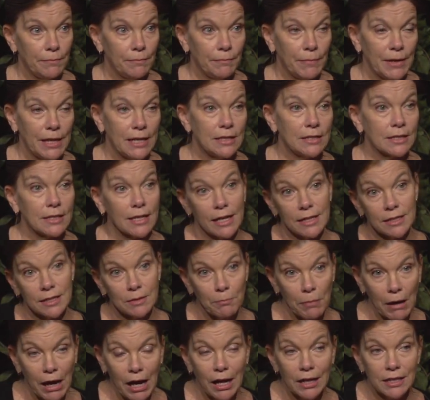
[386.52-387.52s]
based as
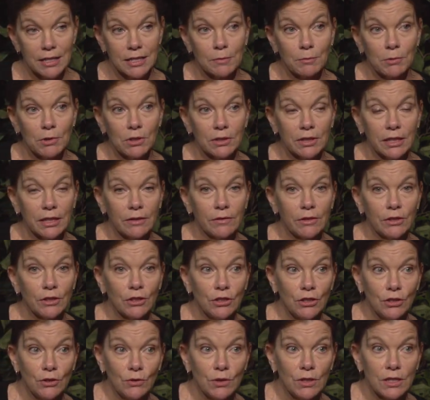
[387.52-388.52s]
possible, given the
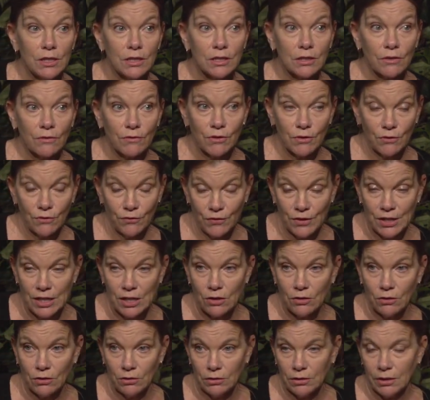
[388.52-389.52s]
newness of the
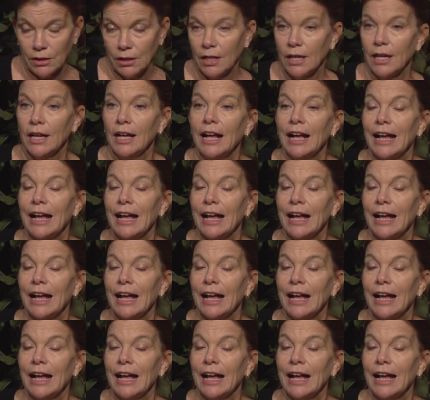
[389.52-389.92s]
field,